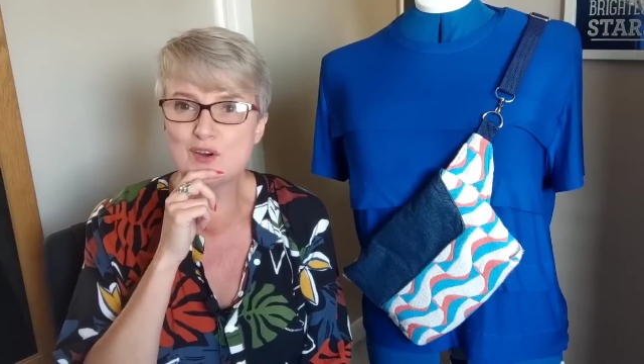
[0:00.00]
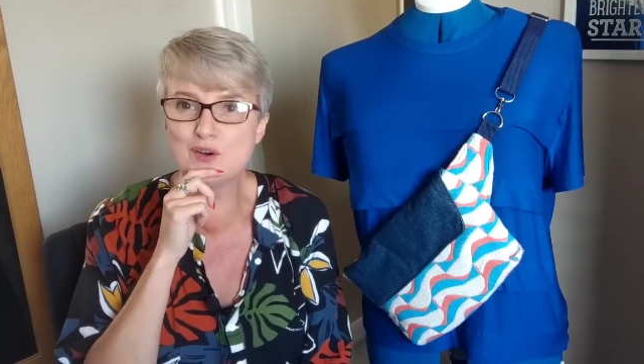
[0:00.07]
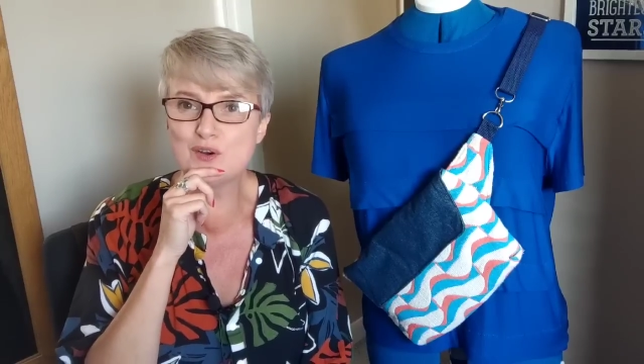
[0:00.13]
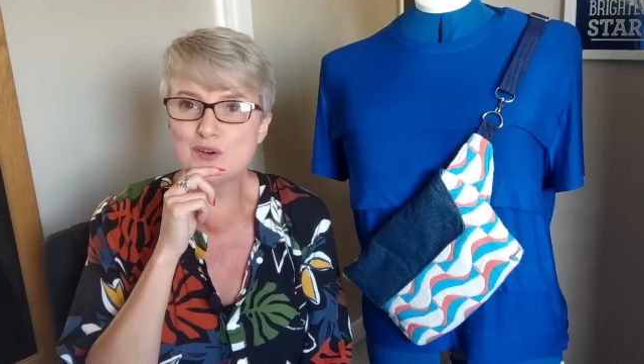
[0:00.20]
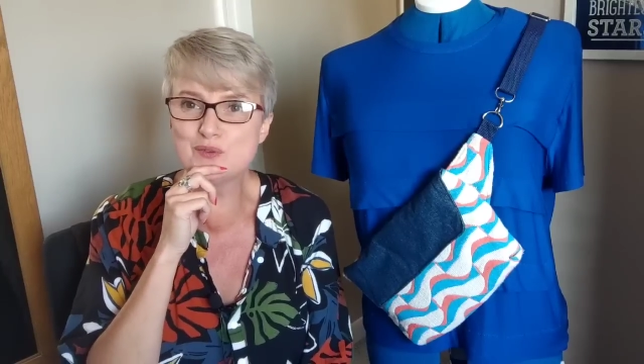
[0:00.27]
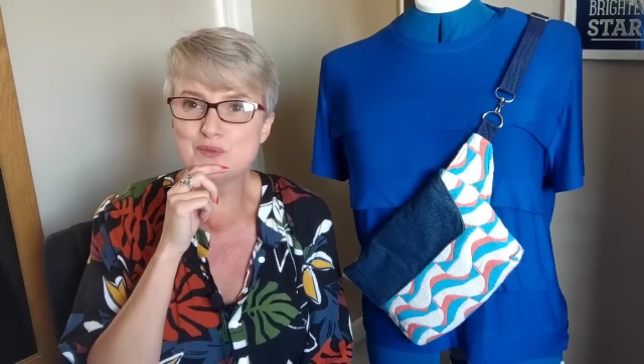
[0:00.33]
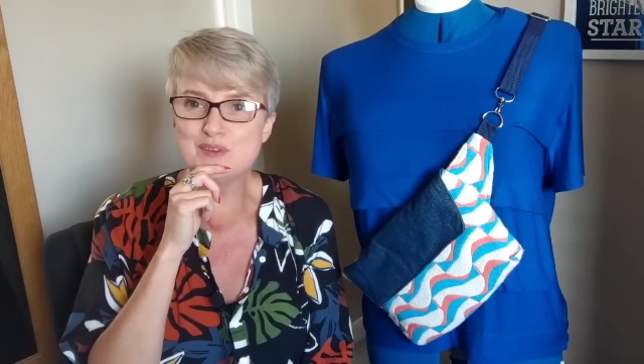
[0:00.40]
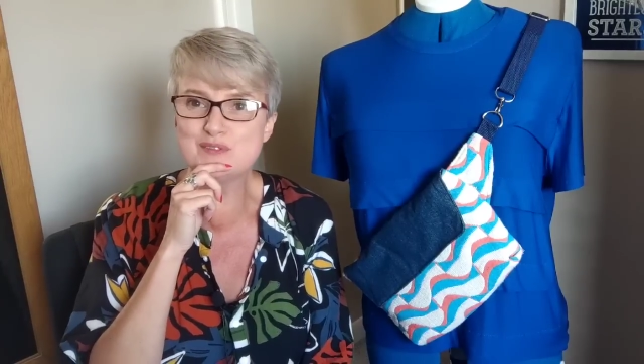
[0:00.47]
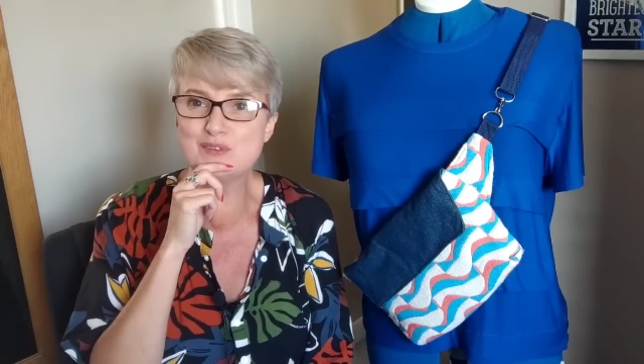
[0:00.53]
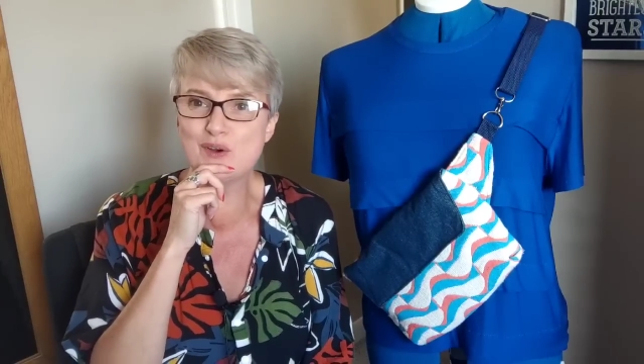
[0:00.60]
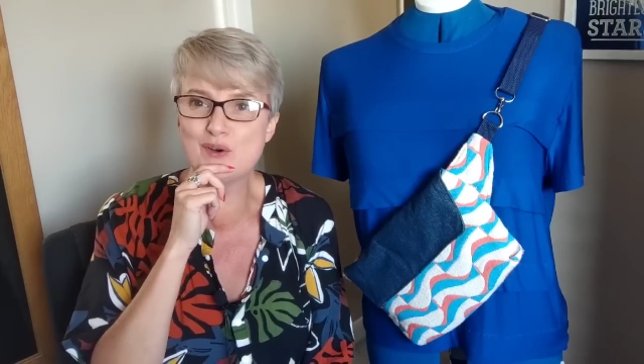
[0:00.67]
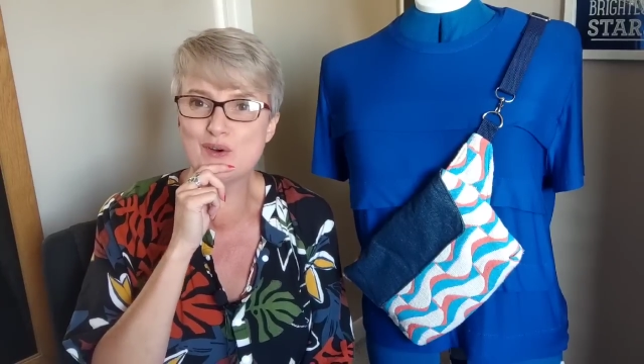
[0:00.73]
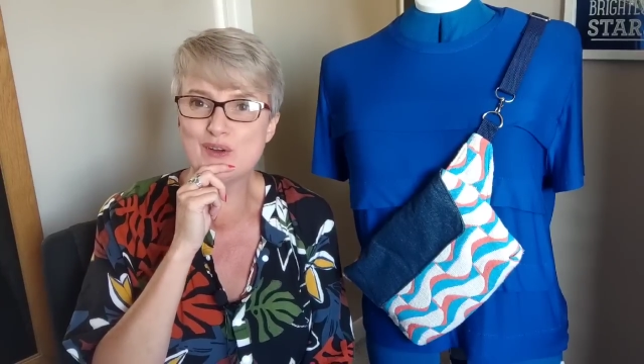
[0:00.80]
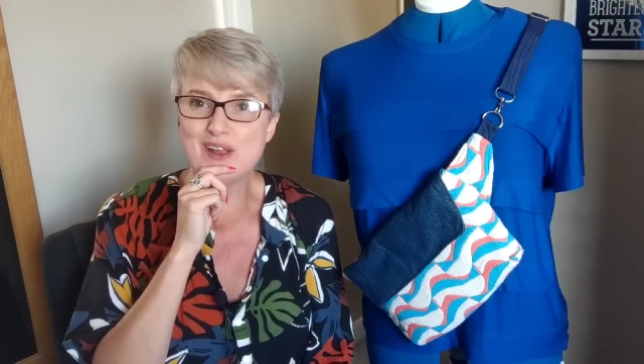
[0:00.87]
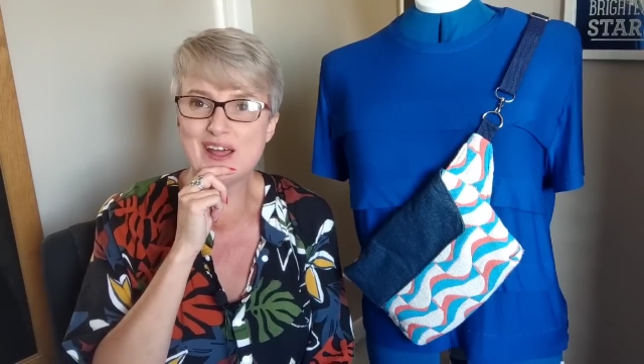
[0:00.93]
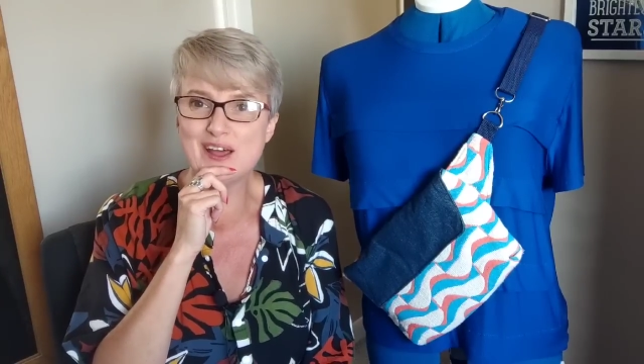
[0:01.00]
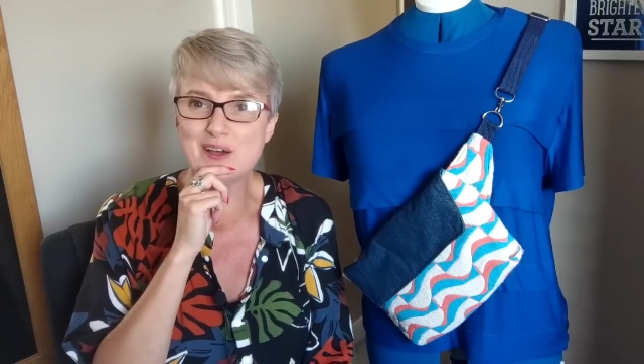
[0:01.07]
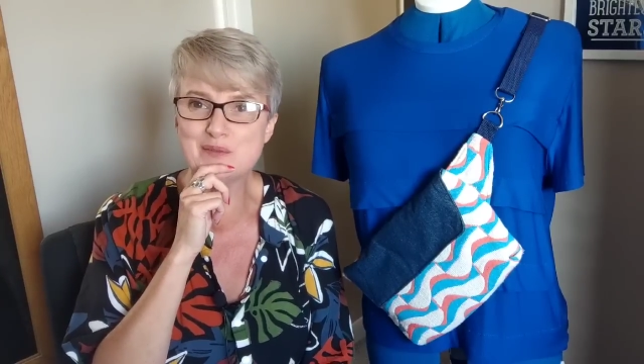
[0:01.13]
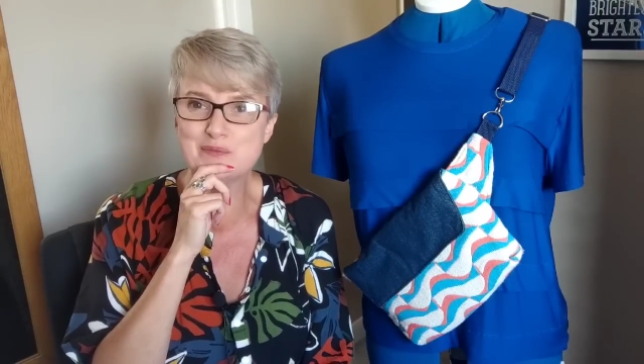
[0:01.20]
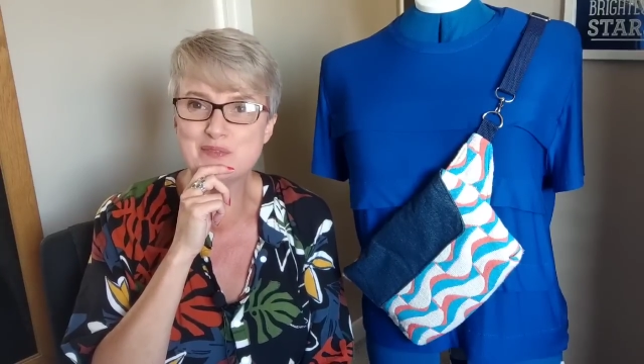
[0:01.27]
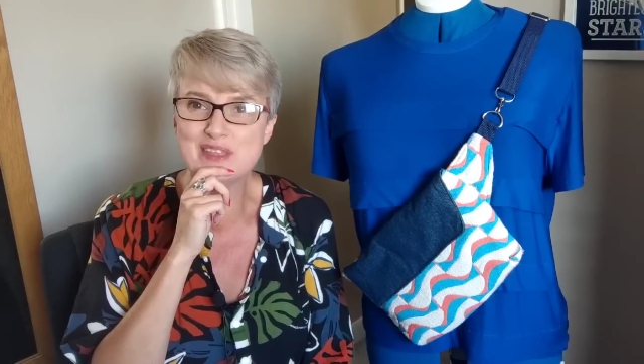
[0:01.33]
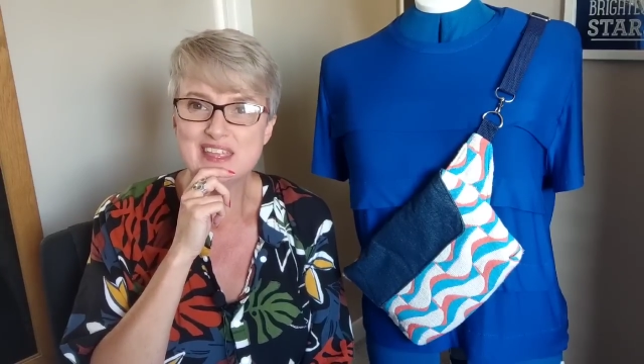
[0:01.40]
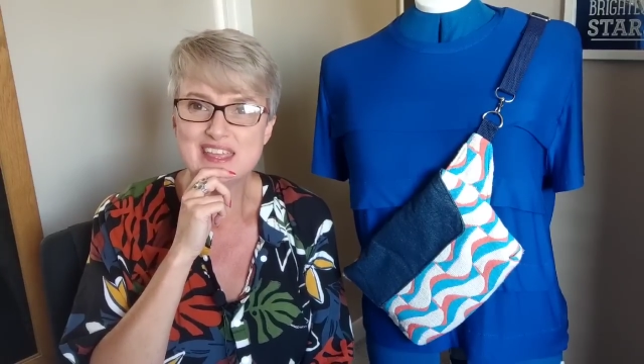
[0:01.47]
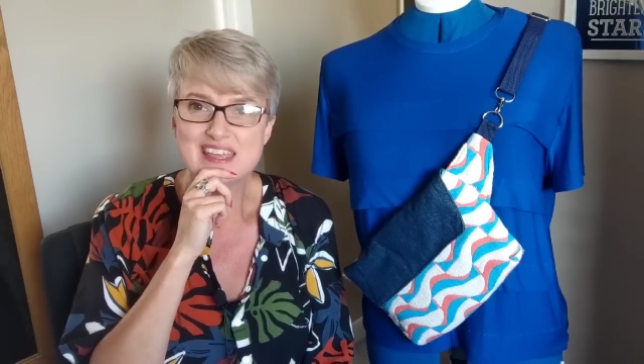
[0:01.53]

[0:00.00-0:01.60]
on, we've got a